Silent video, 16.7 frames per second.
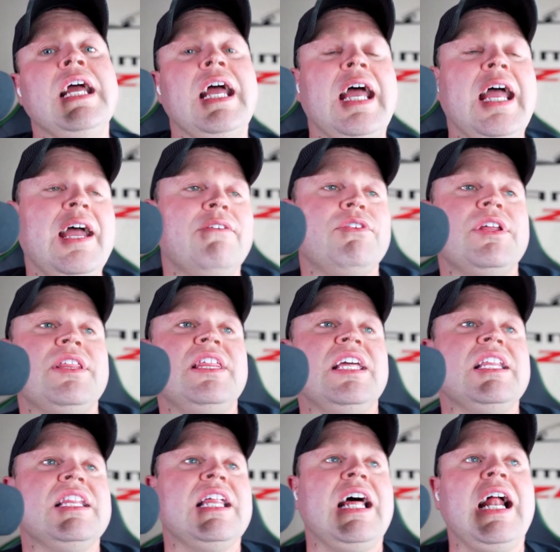
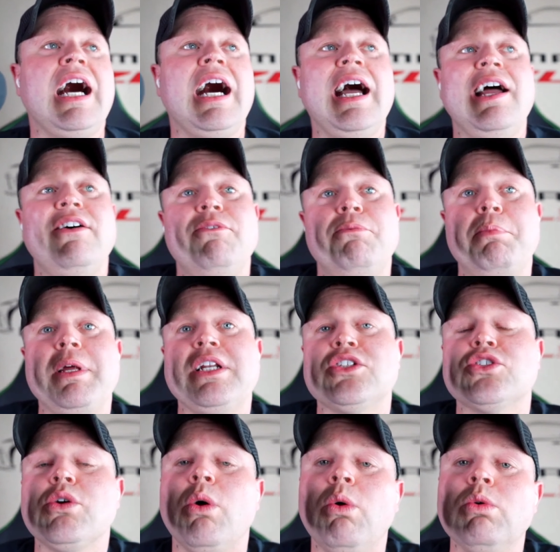everything that I have been
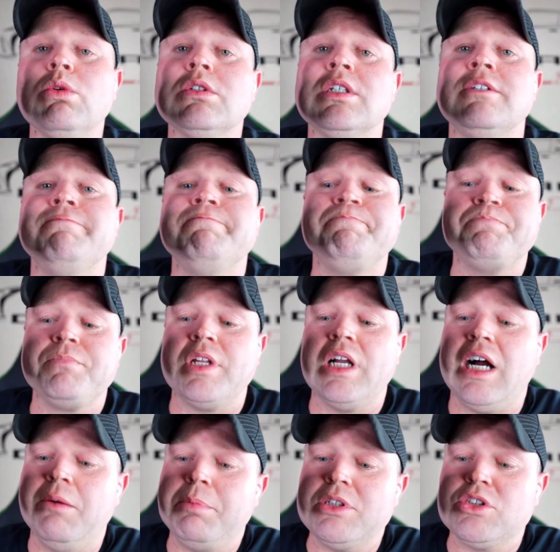told,
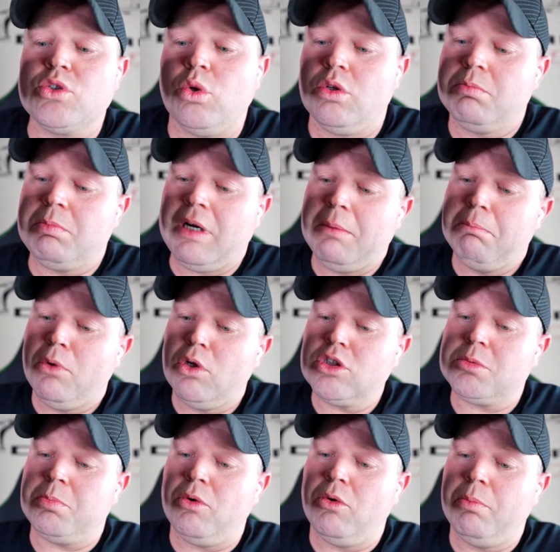I've been told by
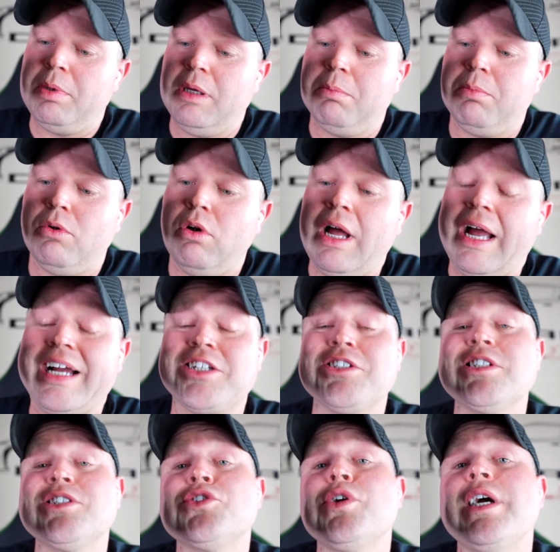multiple people,
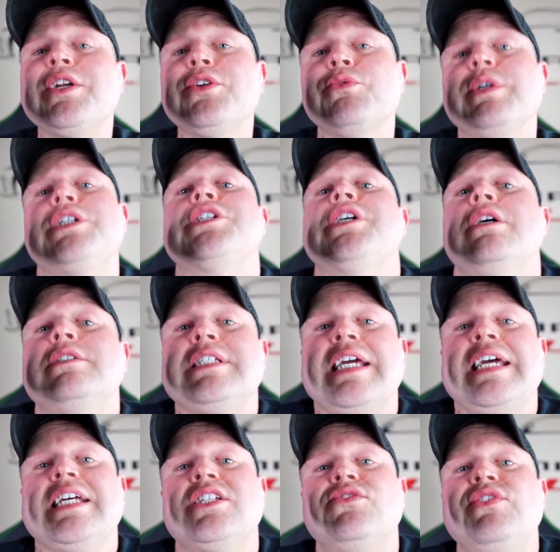actually tried to reach out to
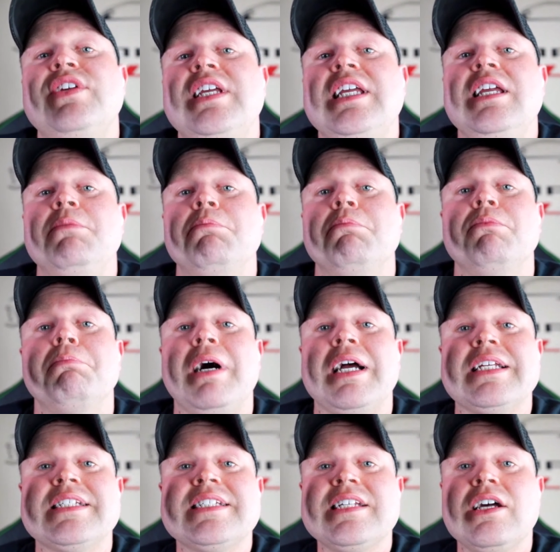SVE
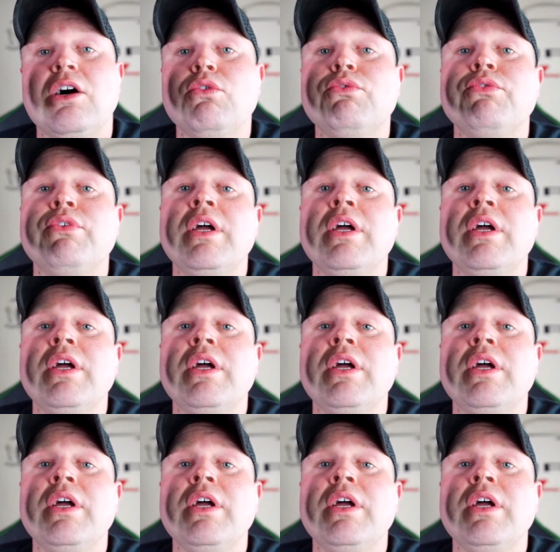myself,